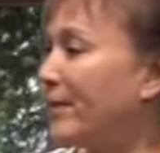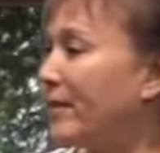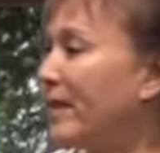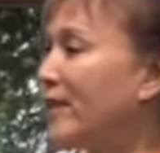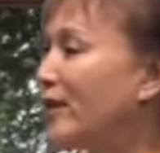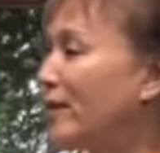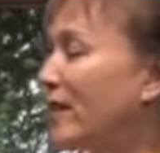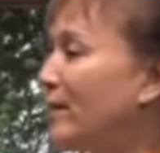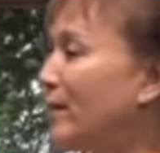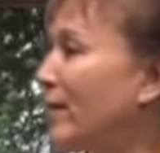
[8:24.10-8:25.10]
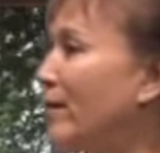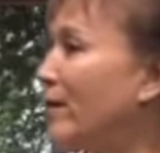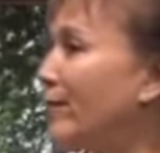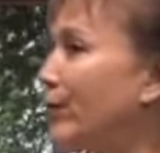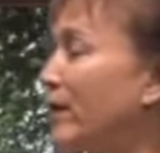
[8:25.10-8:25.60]
These are the types
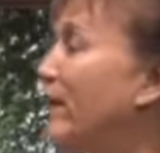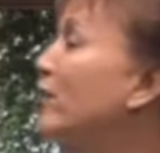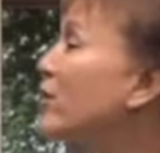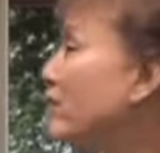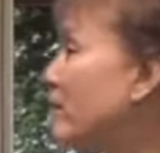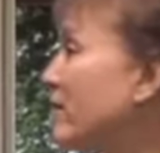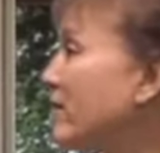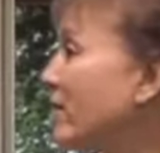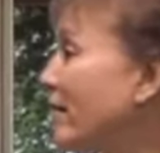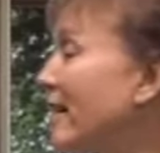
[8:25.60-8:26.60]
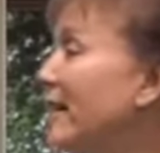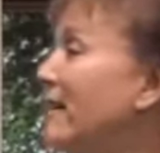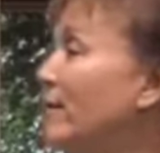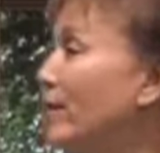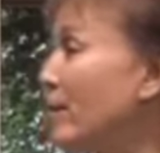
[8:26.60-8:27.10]
of protections that need
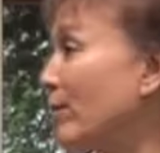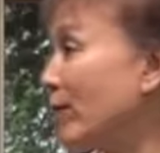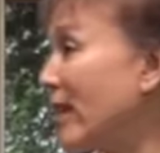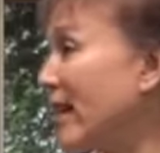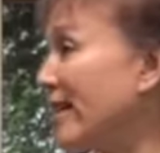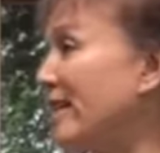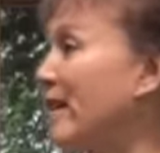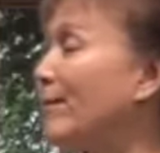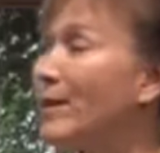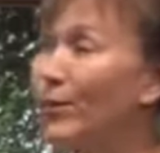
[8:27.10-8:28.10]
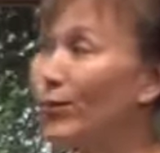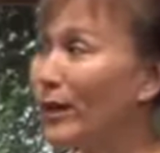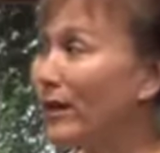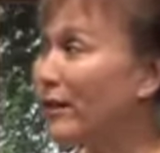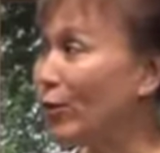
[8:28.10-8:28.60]
to be in place that people
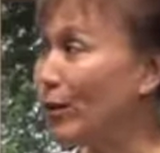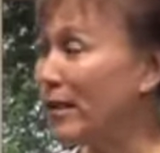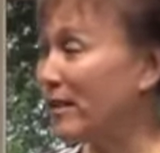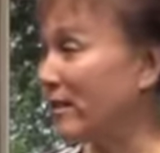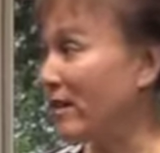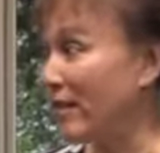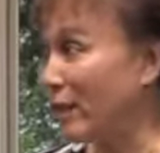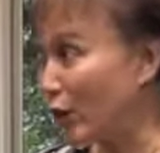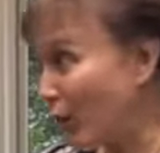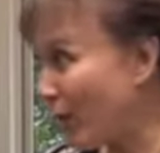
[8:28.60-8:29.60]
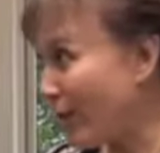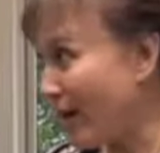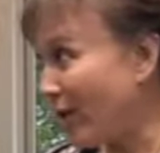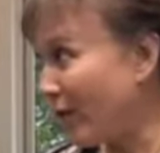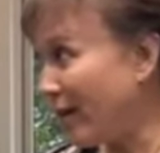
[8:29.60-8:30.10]
really don't necessarily know
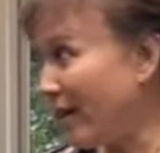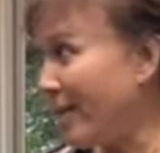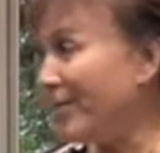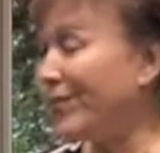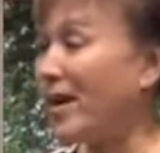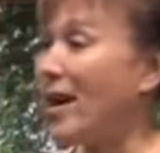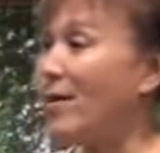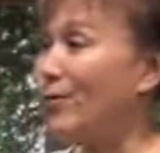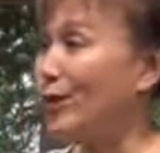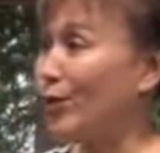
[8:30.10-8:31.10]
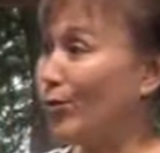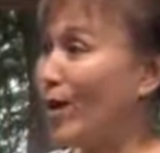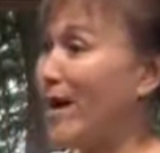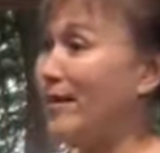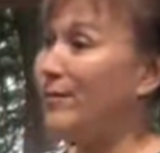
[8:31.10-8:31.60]
about, which is
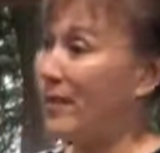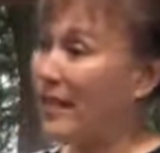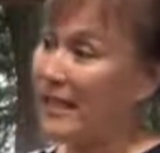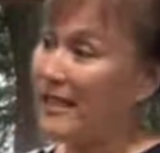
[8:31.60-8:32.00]
why, like I